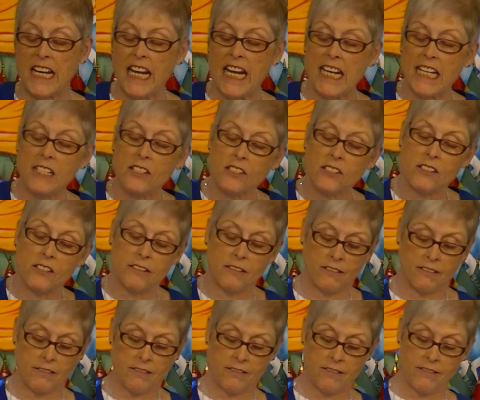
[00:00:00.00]
taste
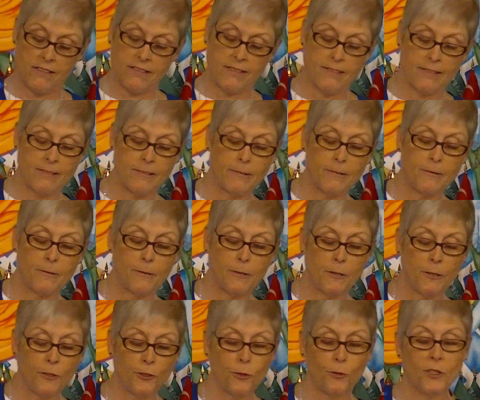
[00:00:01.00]

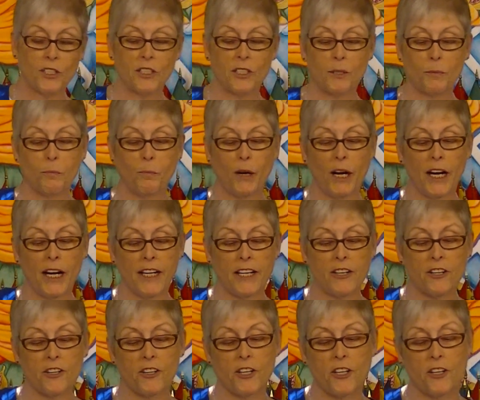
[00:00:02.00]
to
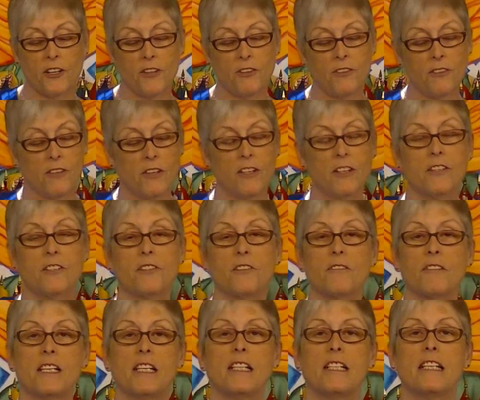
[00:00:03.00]
inspire you
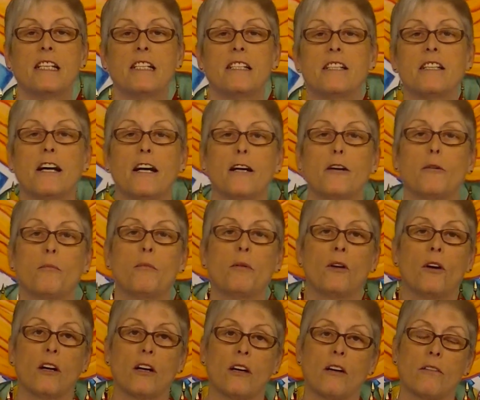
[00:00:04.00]
to read the entire
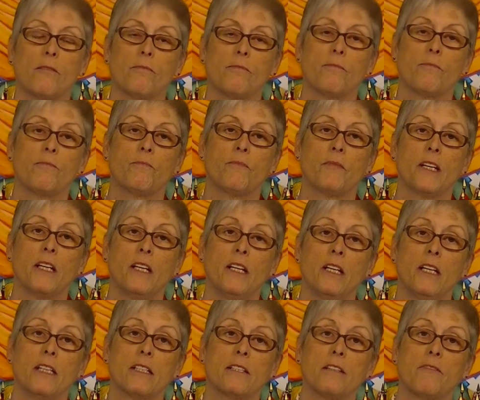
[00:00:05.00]
book.
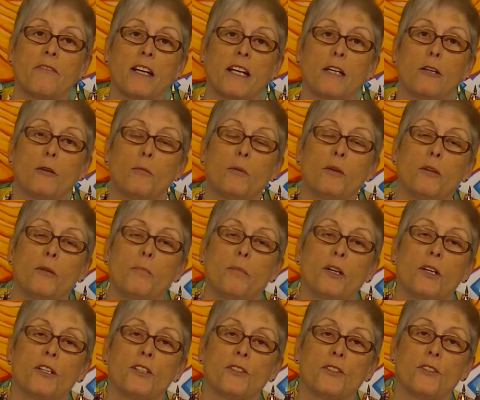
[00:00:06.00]
It's available at
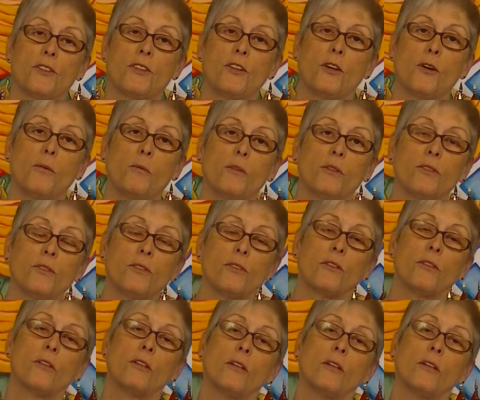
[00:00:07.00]
Barnes & Noble,